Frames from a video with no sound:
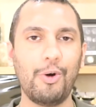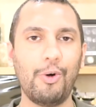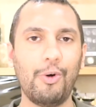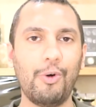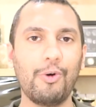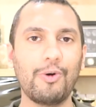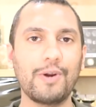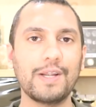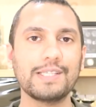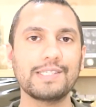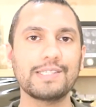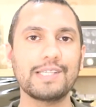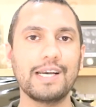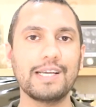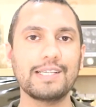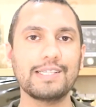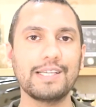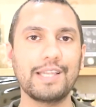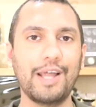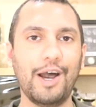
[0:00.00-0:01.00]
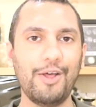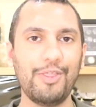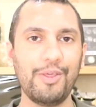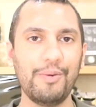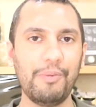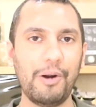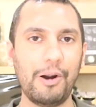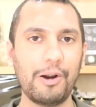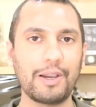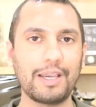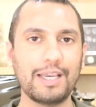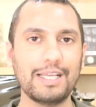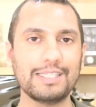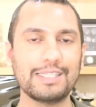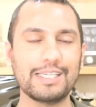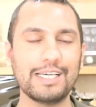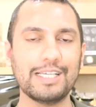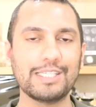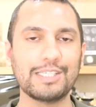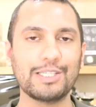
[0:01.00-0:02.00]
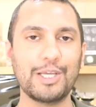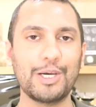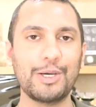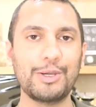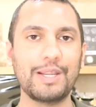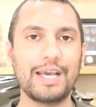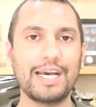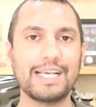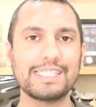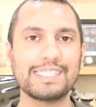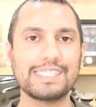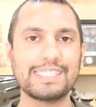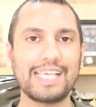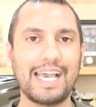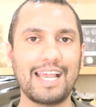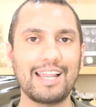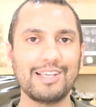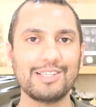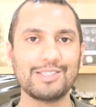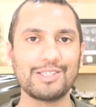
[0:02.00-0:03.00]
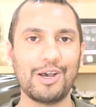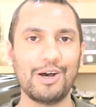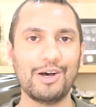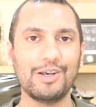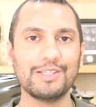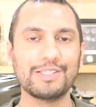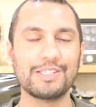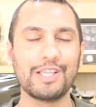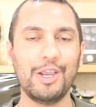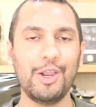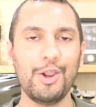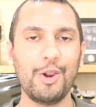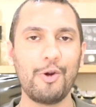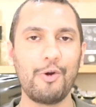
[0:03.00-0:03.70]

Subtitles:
or in certain other markets, is known as Salazar's